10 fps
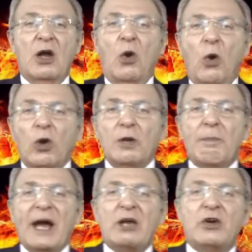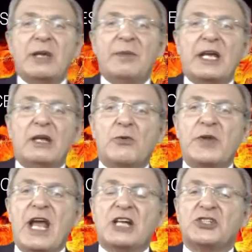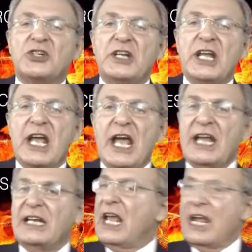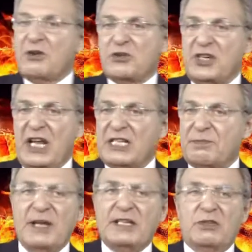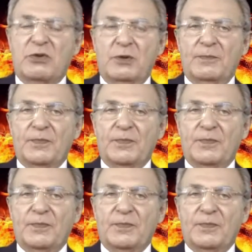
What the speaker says: all biochemical reaction and energy expenditure.